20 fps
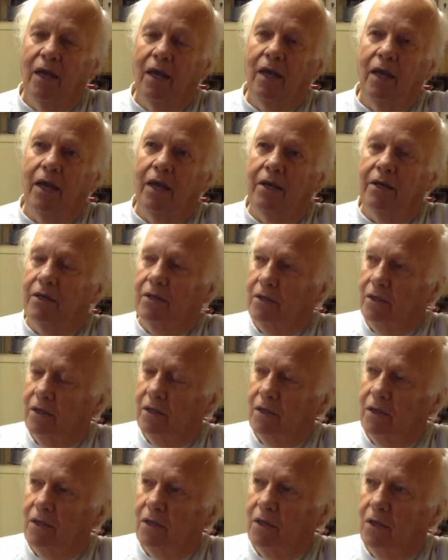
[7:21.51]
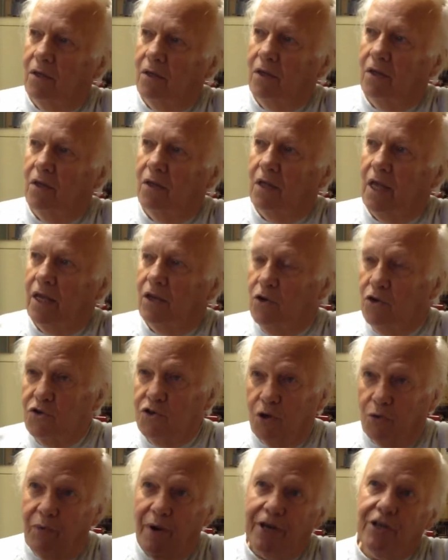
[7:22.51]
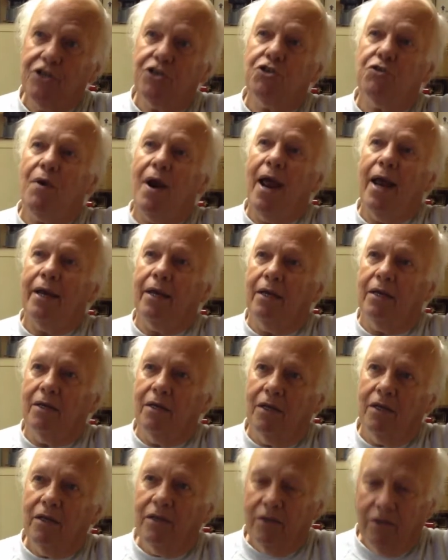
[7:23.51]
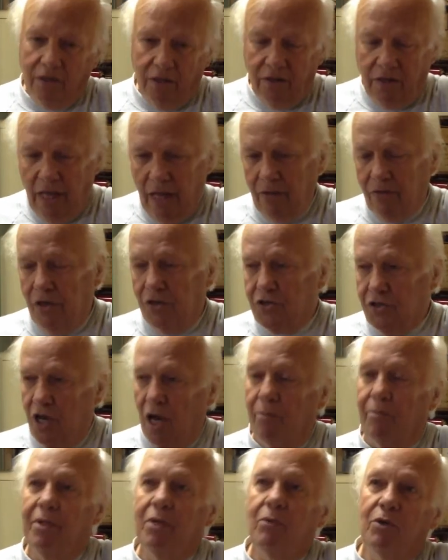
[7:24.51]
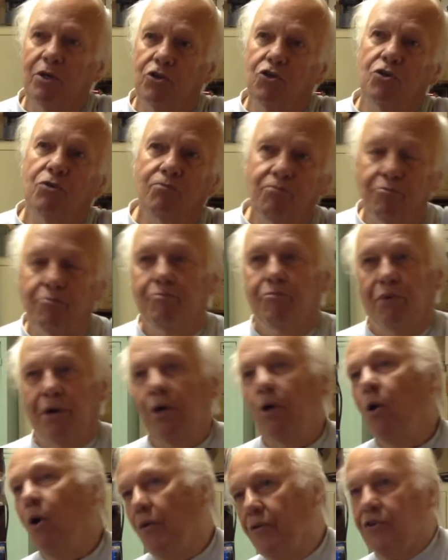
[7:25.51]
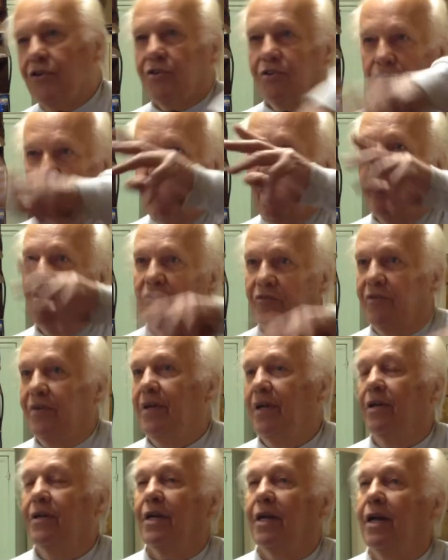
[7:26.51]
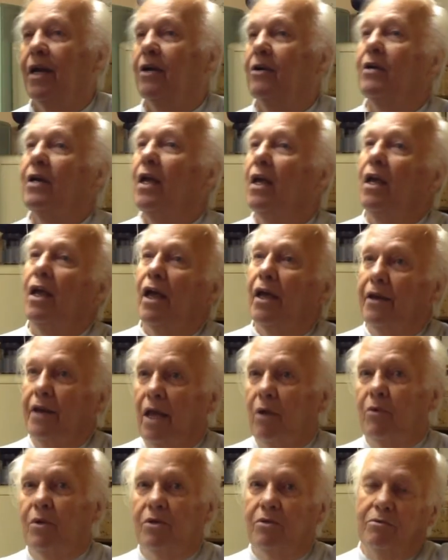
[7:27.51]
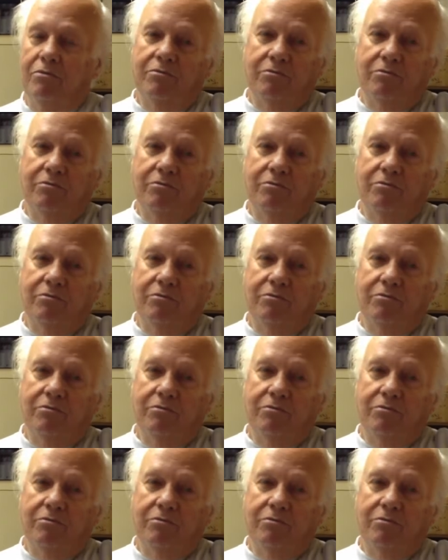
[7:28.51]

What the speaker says: and they used a racetrack, and this company would bring all this paraphernalia there, and they would